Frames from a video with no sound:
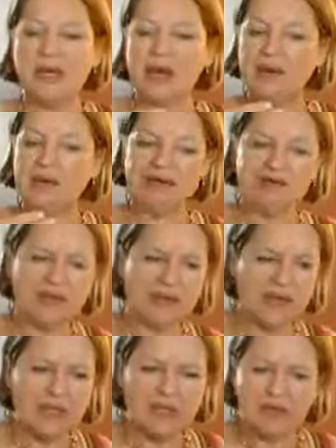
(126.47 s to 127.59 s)
However,
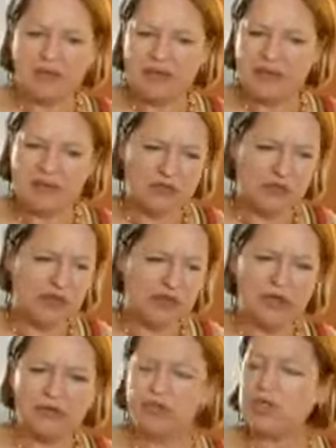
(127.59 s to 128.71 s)
there was really
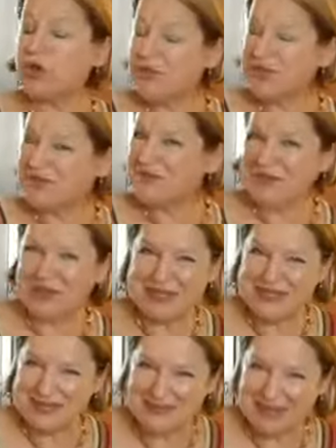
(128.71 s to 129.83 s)
no choice of
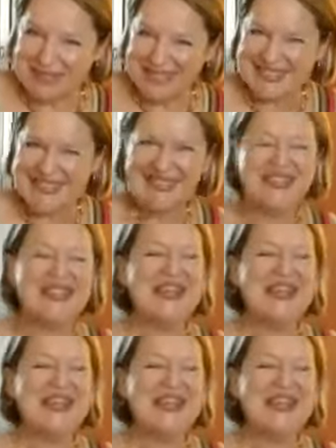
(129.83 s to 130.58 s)
participating,